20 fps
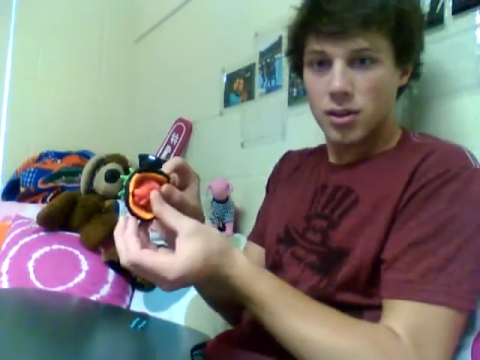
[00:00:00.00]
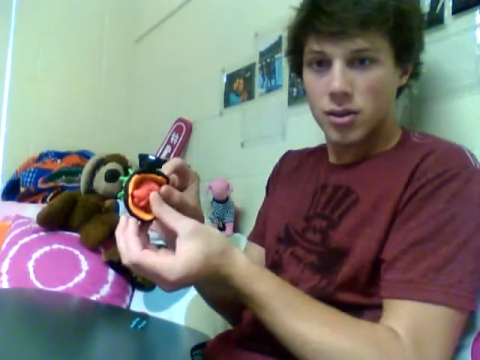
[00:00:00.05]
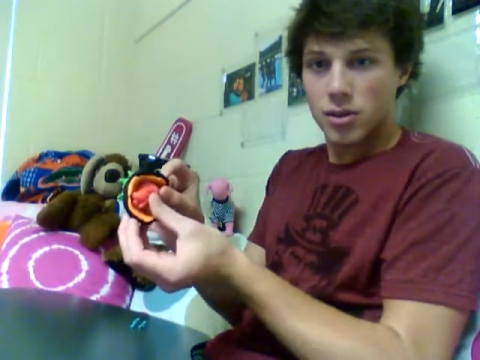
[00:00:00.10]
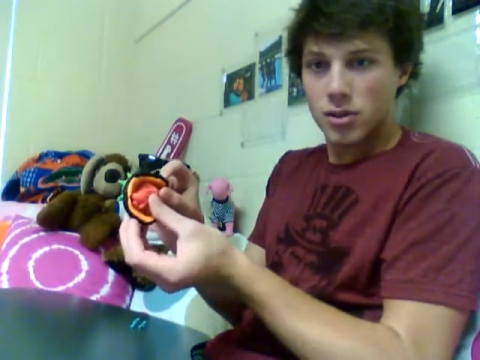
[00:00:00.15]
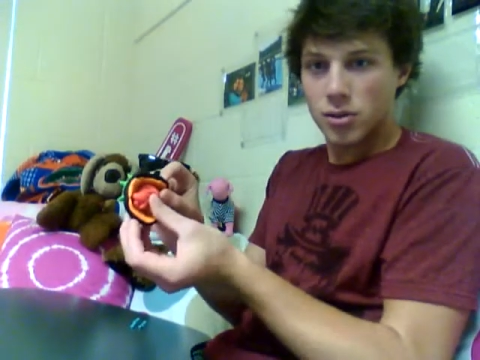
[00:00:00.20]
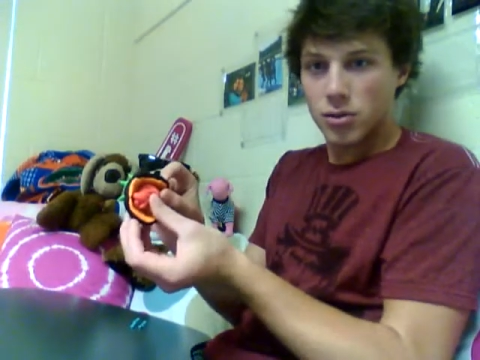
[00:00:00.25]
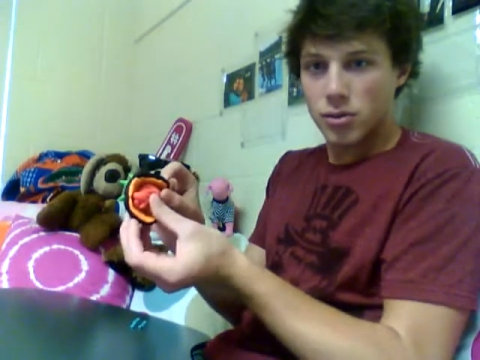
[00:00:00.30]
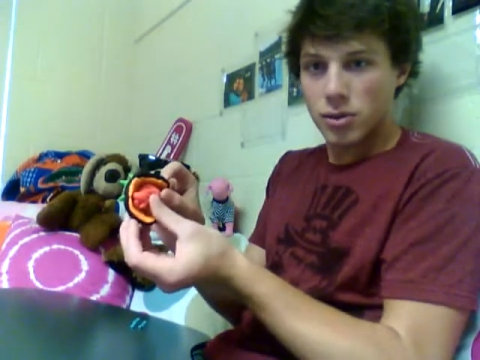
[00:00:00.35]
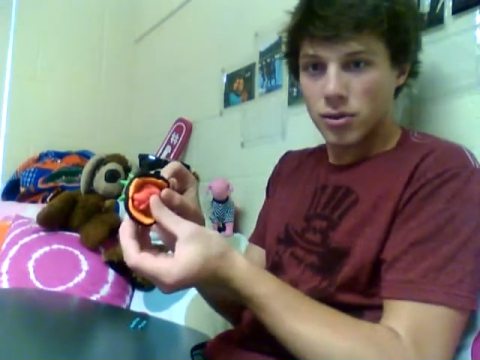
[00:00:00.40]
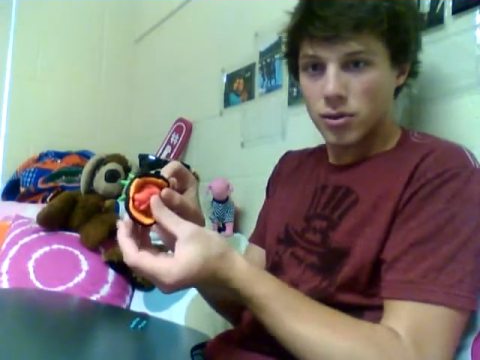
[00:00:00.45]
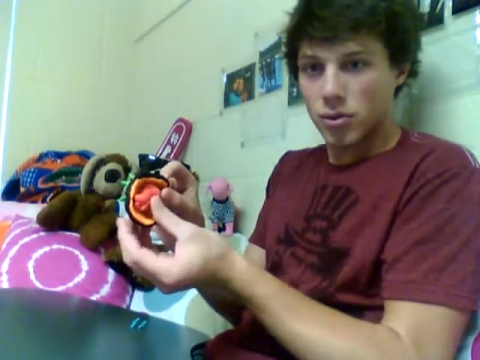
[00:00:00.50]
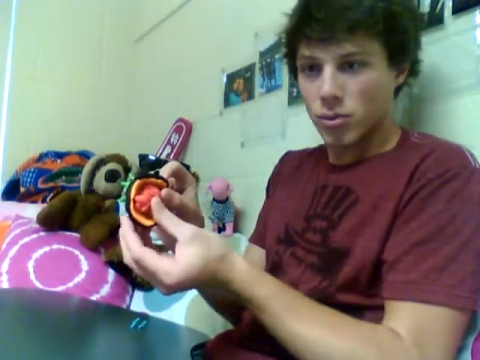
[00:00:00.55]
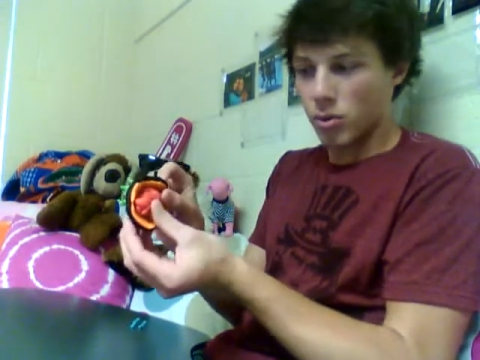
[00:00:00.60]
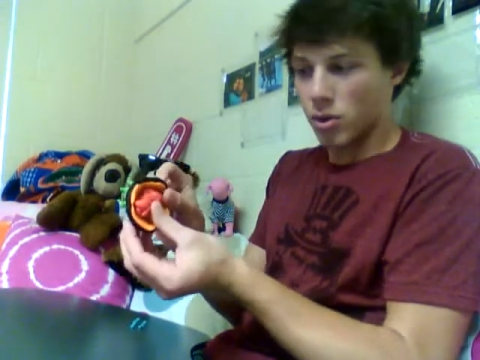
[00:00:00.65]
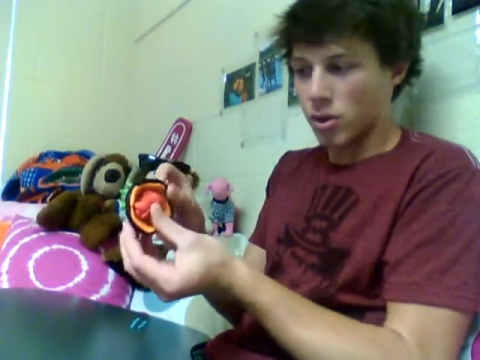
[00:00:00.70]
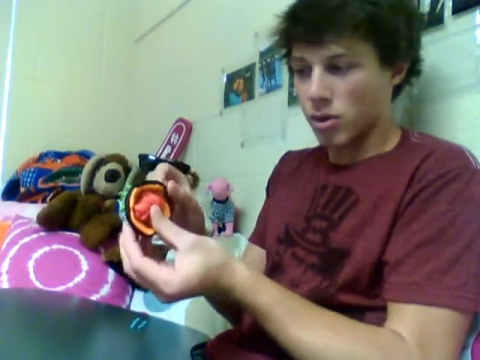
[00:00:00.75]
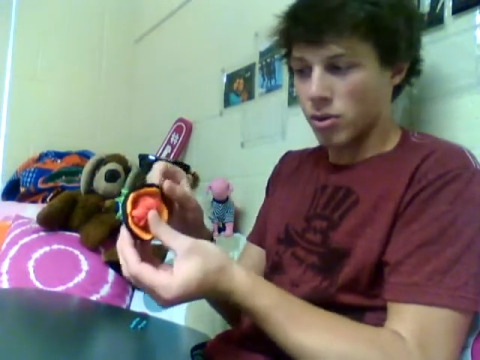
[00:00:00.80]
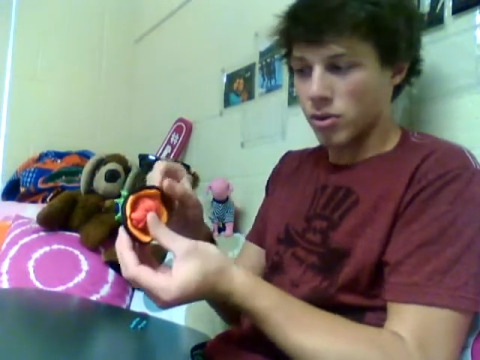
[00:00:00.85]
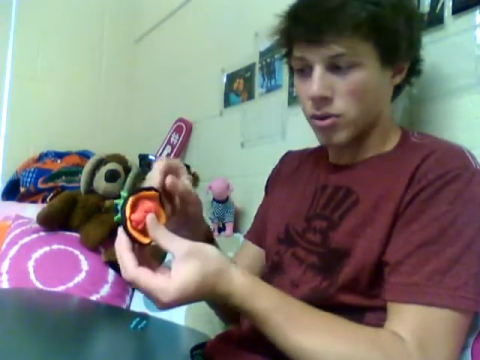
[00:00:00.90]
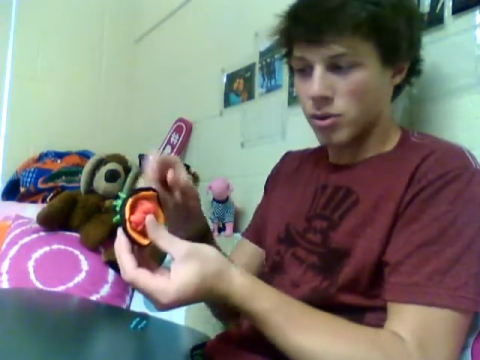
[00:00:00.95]
two different
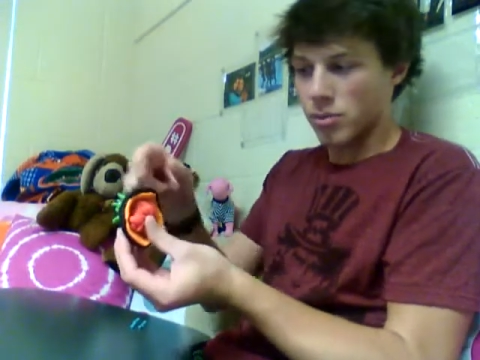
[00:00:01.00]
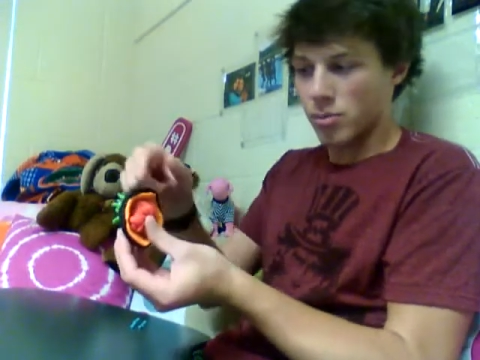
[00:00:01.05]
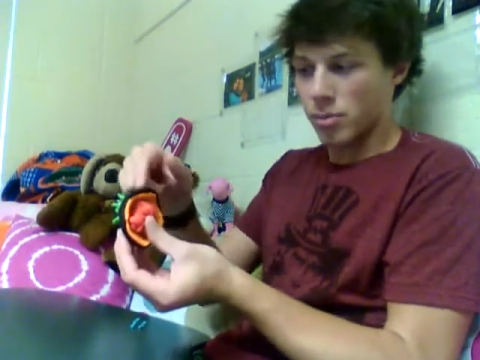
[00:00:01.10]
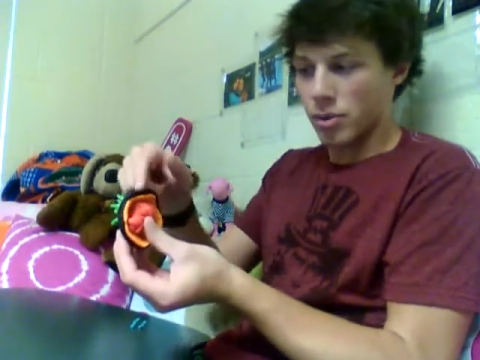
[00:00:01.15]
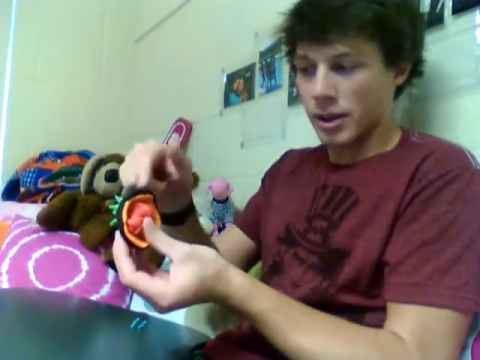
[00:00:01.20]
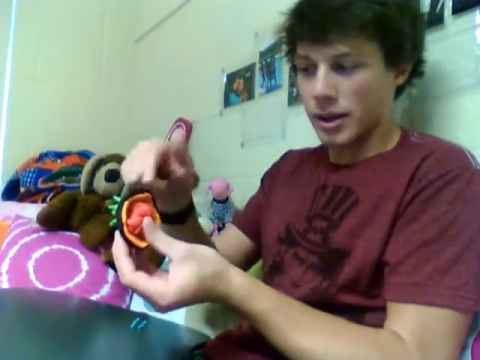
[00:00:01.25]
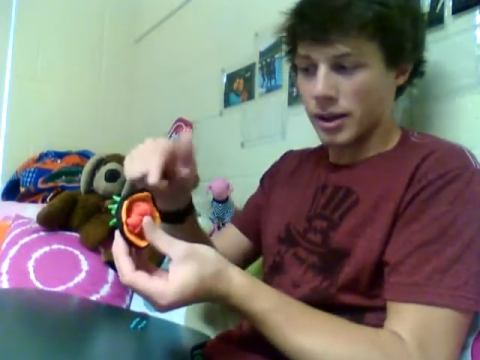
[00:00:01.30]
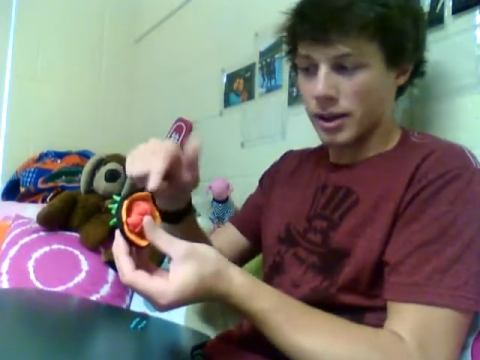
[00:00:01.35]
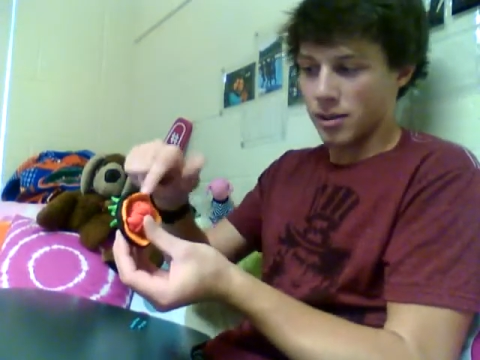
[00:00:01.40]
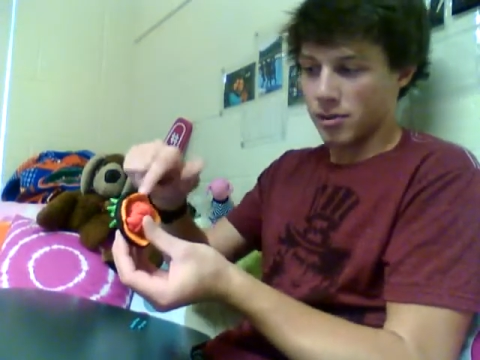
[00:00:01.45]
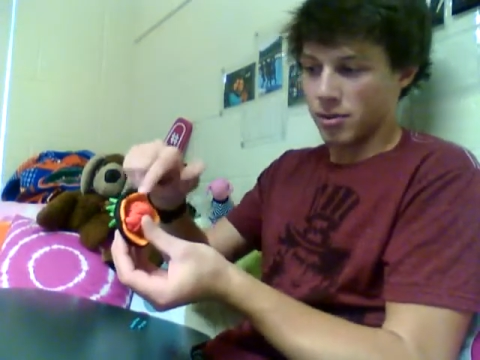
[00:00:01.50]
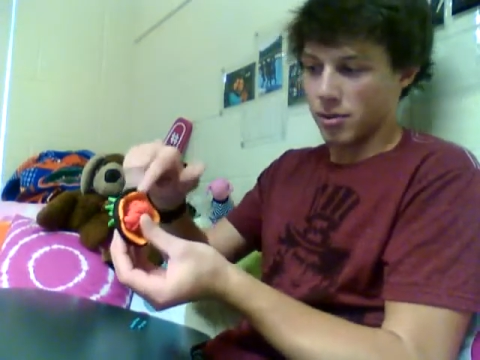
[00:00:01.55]
walls, black,